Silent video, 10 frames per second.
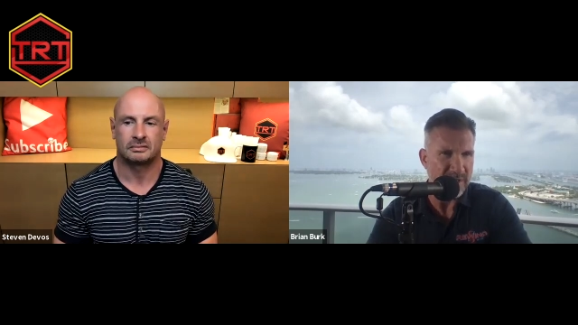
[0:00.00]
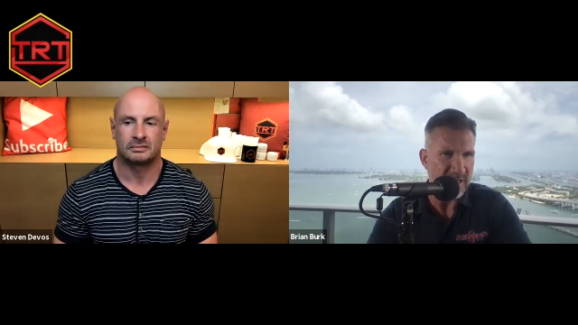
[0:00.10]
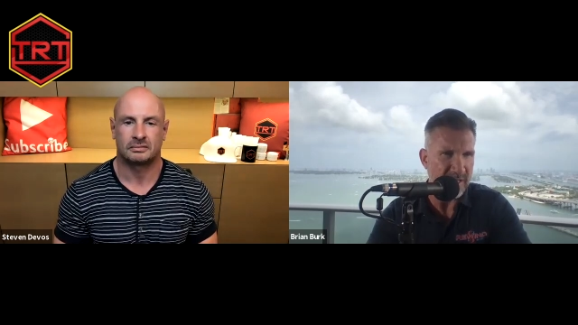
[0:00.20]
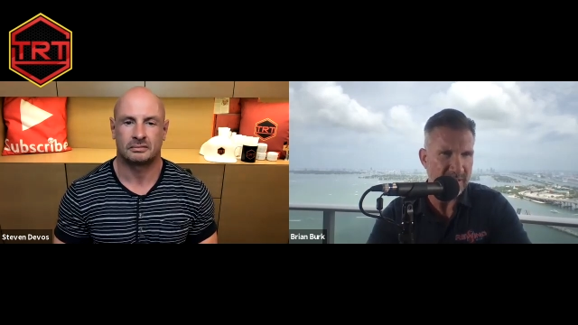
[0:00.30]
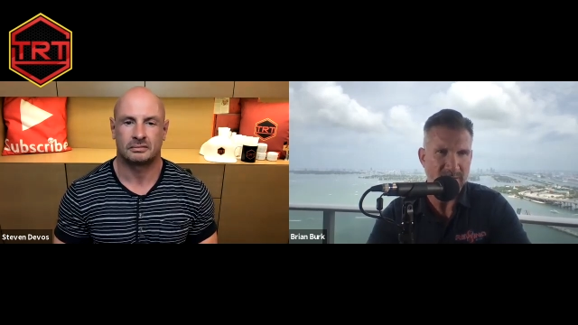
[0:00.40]

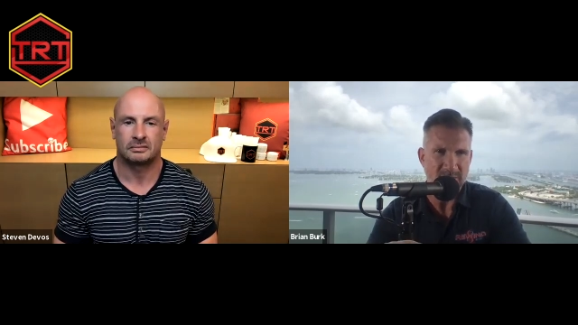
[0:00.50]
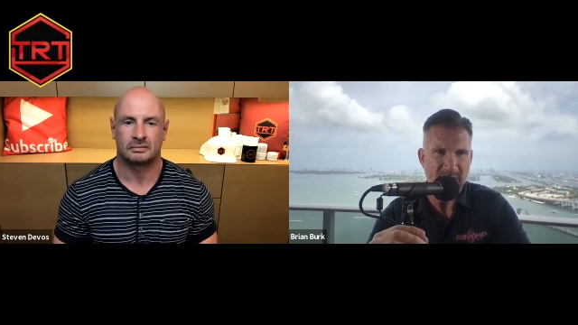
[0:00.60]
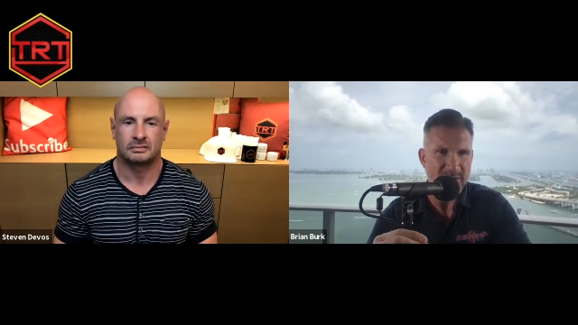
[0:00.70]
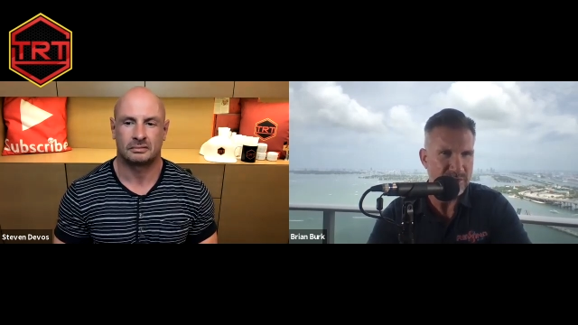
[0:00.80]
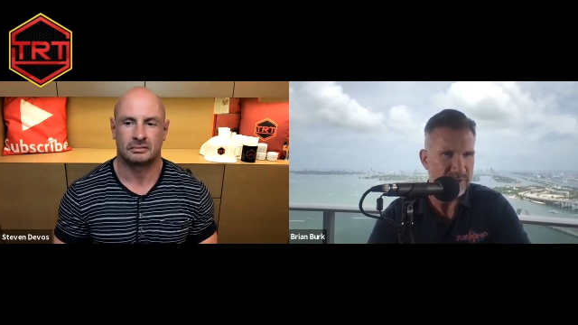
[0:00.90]
Speaker 1: 10
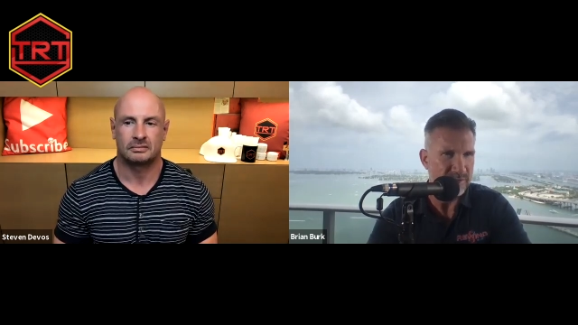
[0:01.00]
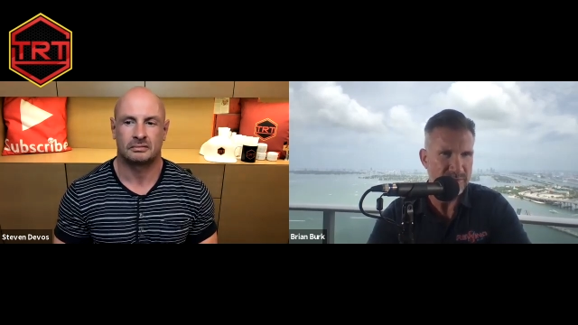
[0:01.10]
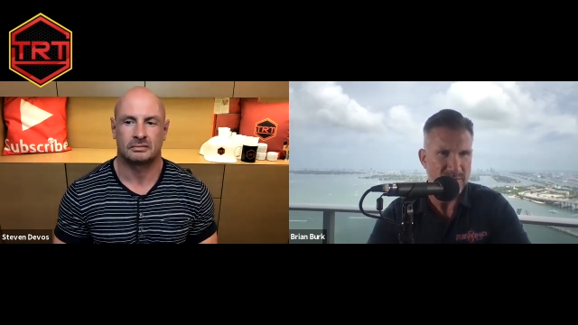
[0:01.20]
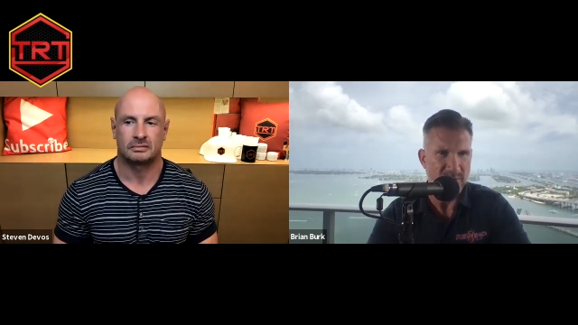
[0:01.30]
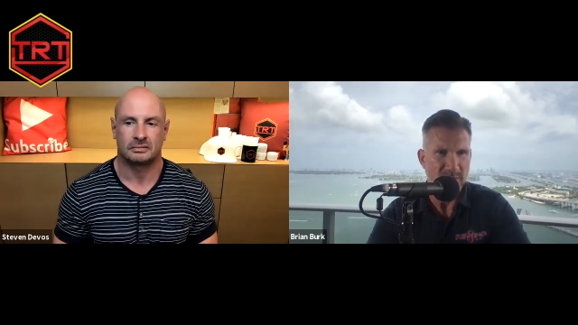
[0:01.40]

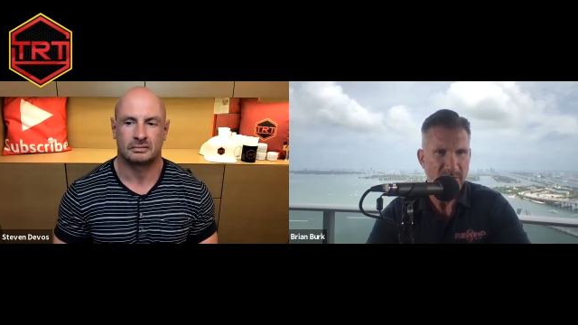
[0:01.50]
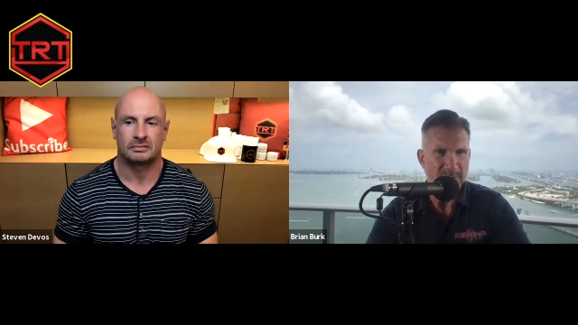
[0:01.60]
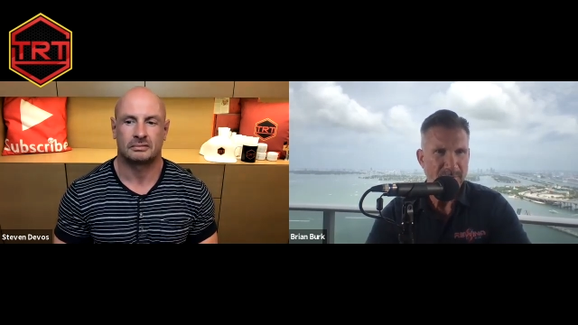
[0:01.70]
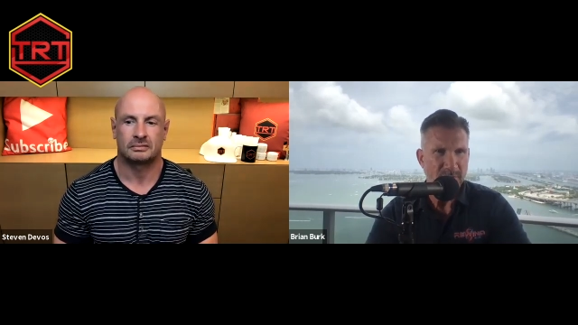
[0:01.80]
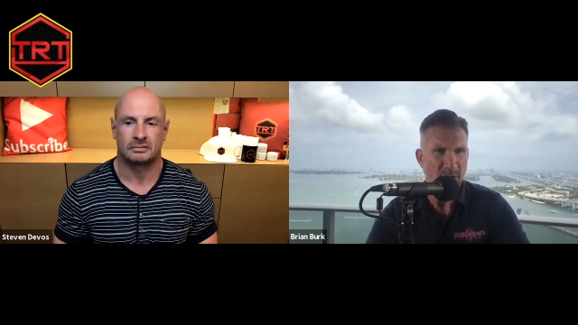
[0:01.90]
sessions,
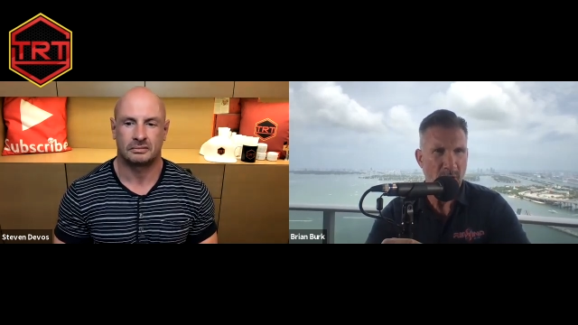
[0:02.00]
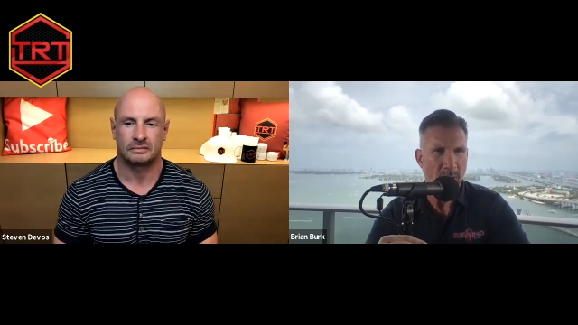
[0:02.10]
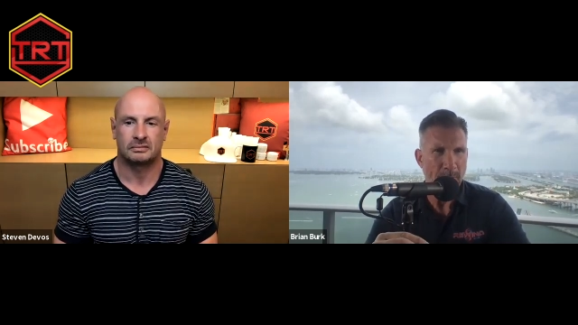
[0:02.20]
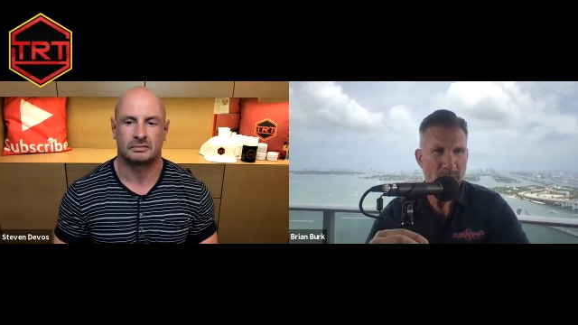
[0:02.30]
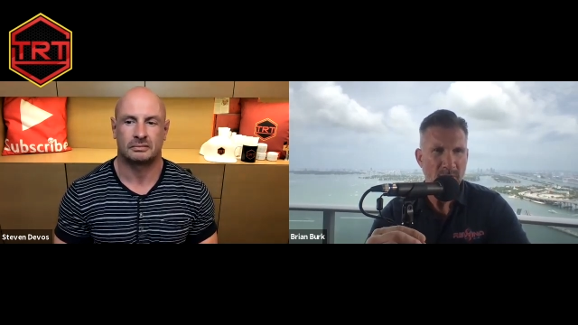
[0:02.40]

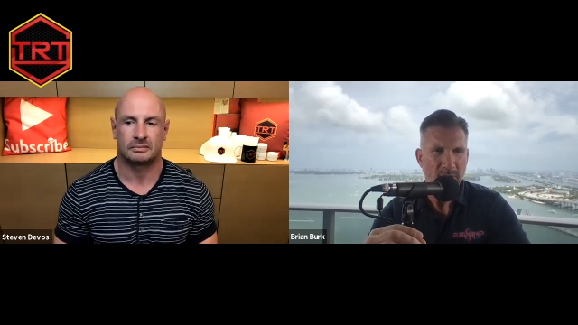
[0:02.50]
um,